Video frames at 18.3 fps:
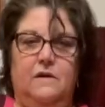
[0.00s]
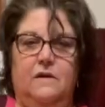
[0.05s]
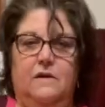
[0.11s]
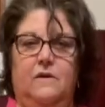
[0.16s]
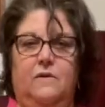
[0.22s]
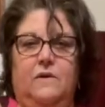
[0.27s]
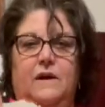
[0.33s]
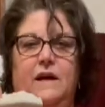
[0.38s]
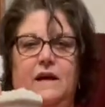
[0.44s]

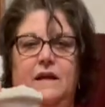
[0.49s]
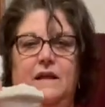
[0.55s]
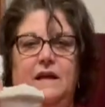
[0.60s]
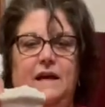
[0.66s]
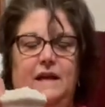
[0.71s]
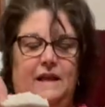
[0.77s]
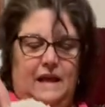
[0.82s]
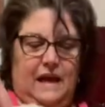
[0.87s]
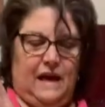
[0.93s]
Okay,
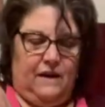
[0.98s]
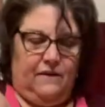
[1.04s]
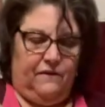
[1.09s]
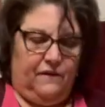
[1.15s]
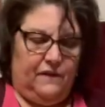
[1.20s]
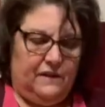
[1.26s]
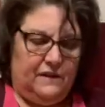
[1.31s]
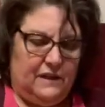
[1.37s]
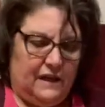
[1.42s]
like that,
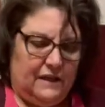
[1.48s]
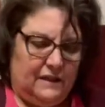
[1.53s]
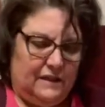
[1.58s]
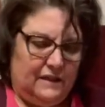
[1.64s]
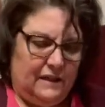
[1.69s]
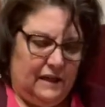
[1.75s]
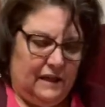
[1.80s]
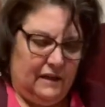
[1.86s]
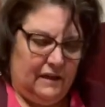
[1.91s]
for
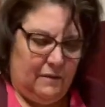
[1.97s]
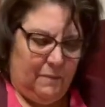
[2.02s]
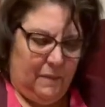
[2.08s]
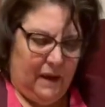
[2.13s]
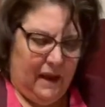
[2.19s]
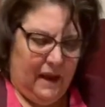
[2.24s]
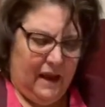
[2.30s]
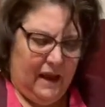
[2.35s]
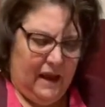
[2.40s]
dusting the
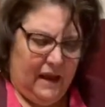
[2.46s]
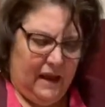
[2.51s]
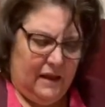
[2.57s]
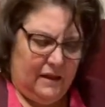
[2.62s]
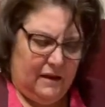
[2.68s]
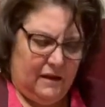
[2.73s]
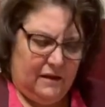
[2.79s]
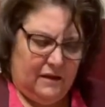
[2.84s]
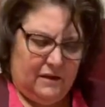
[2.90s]
pan,
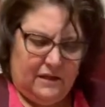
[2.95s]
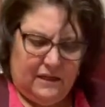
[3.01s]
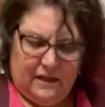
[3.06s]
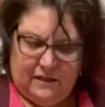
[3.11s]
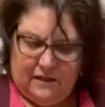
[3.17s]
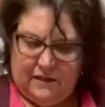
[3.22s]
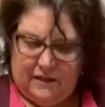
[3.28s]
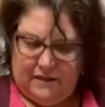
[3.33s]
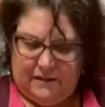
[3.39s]

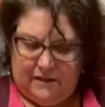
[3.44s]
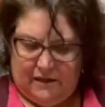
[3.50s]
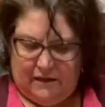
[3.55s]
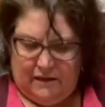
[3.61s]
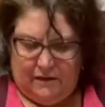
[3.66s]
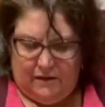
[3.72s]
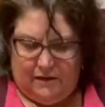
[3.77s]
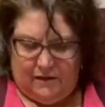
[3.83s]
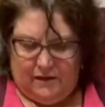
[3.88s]

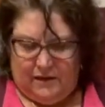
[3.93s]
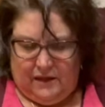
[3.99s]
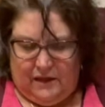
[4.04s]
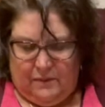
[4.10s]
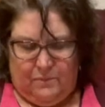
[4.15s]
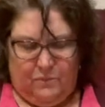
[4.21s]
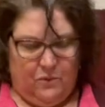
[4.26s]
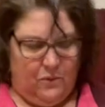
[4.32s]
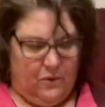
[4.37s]
dusting the
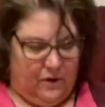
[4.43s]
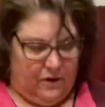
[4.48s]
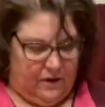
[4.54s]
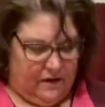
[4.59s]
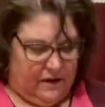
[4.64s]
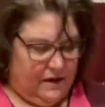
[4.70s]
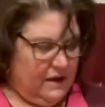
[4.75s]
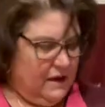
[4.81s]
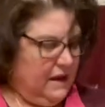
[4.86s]
board.
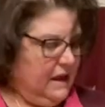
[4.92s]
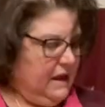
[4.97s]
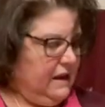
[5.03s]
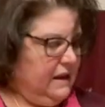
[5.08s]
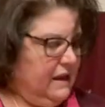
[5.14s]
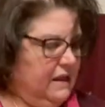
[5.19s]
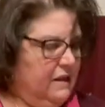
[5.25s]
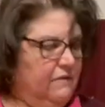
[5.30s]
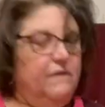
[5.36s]

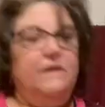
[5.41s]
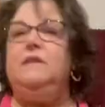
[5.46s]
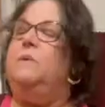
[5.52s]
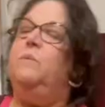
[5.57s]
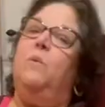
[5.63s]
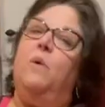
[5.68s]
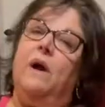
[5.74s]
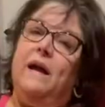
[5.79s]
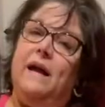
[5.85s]
Now, the
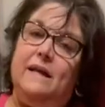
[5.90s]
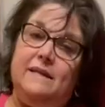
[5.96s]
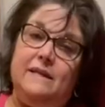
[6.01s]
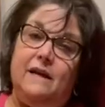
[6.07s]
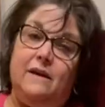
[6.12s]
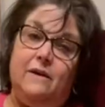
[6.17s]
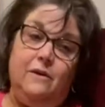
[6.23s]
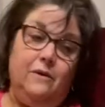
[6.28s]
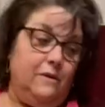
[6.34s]
reason why I
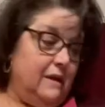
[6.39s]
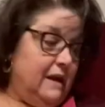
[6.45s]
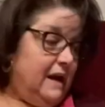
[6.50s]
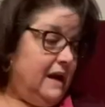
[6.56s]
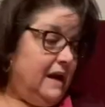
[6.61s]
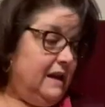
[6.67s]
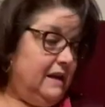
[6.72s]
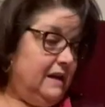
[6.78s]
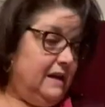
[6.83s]
tell you
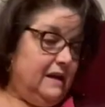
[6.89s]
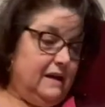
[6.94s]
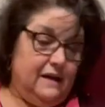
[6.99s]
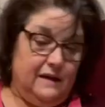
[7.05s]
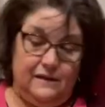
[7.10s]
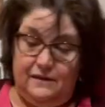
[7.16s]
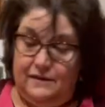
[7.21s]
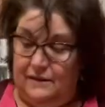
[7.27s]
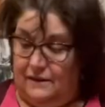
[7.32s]
that
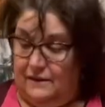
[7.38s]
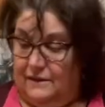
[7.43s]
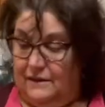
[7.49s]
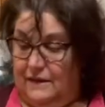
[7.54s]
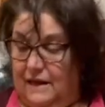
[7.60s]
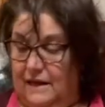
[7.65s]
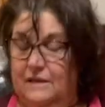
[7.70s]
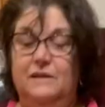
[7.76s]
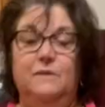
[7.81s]
is
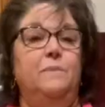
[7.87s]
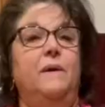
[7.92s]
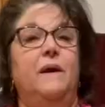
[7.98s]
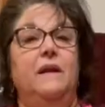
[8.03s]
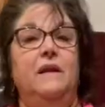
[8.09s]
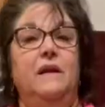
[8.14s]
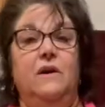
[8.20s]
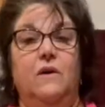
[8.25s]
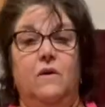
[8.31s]
that
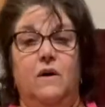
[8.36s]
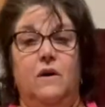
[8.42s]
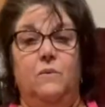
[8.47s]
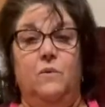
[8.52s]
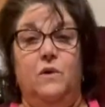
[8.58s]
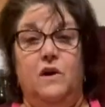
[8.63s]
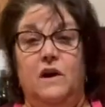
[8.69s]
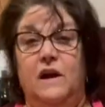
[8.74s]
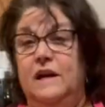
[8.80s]
depending on
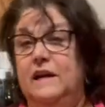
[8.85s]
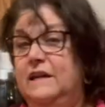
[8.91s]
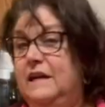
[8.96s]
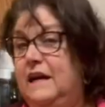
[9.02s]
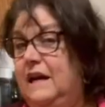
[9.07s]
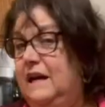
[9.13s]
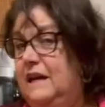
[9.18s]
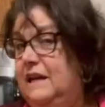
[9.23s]
what kind of day it